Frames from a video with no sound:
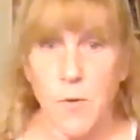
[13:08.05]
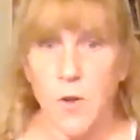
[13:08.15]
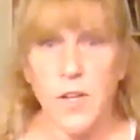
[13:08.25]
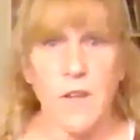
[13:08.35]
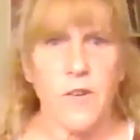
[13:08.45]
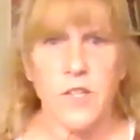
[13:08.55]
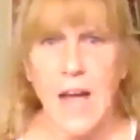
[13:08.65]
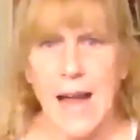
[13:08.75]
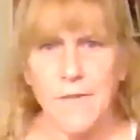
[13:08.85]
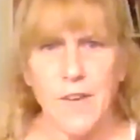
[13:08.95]
We were looking for a
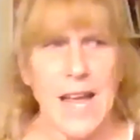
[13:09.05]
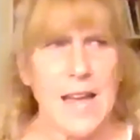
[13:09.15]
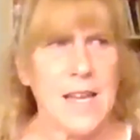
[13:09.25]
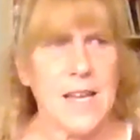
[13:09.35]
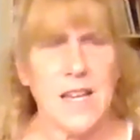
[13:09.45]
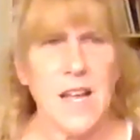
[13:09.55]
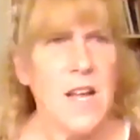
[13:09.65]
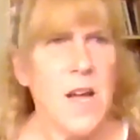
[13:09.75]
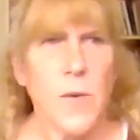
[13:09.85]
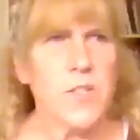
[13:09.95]
jacket for Kenny and
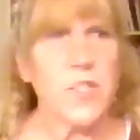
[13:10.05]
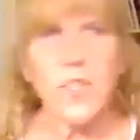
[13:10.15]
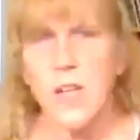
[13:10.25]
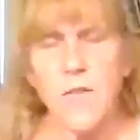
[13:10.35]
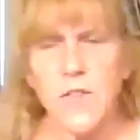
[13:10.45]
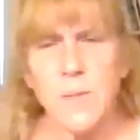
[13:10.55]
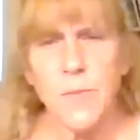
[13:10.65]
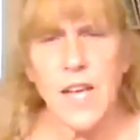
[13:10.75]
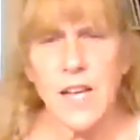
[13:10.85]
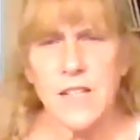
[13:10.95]
we were just looking for
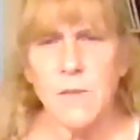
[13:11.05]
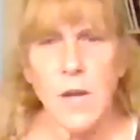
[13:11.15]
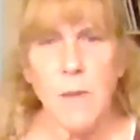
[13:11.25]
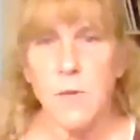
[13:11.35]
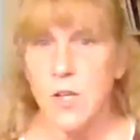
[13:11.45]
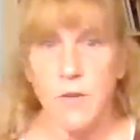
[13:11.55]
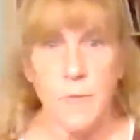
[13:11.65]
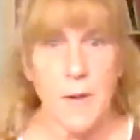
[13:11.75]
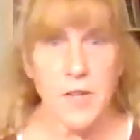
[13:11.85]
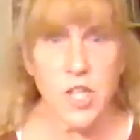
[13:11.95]
some things and we told her
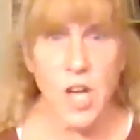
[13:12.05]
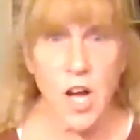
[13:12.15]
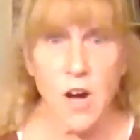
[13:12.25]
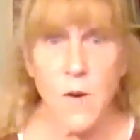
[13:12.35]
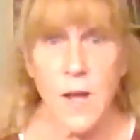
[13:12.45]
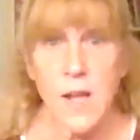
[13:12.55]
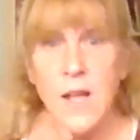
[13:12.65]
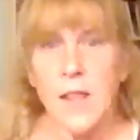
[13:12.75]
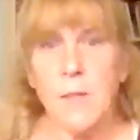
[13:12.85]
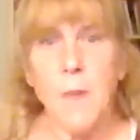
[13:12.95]
about the show
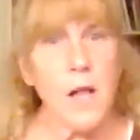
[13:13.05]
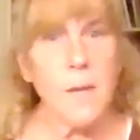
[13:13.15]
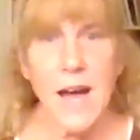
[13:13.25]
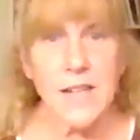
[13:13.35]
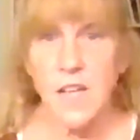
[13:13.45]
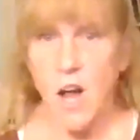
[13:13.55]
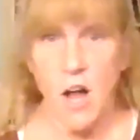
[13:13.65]
and the Molly basket,